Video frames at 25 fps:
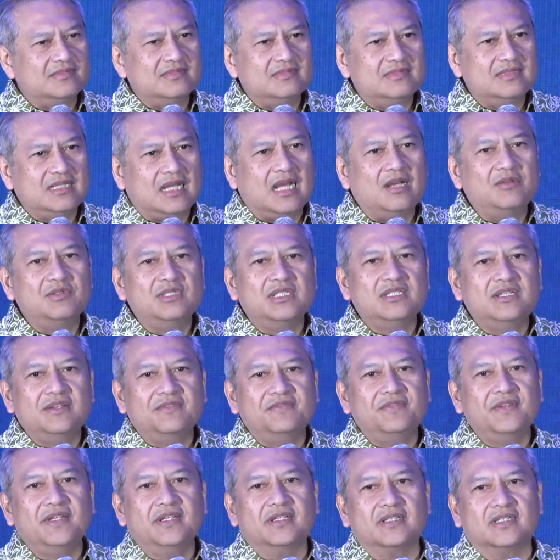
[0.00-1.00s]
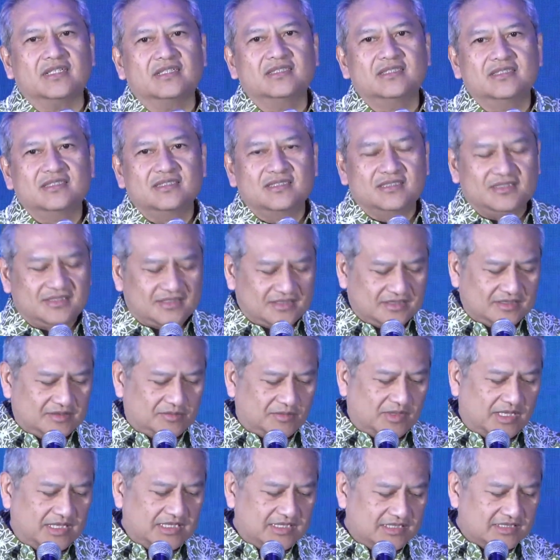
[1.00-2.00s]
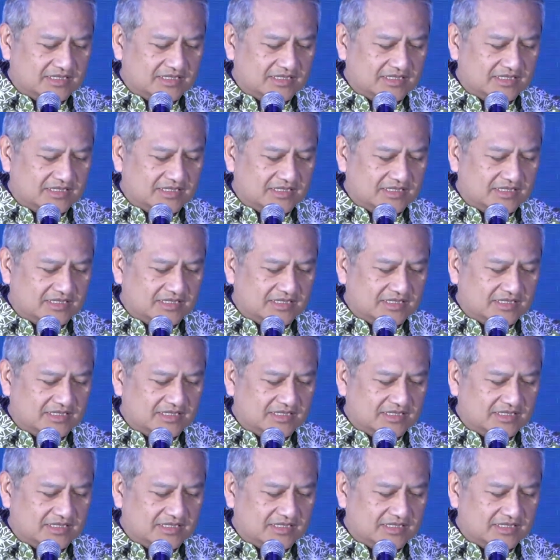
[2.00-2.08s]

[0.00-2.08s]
how did he feel, right?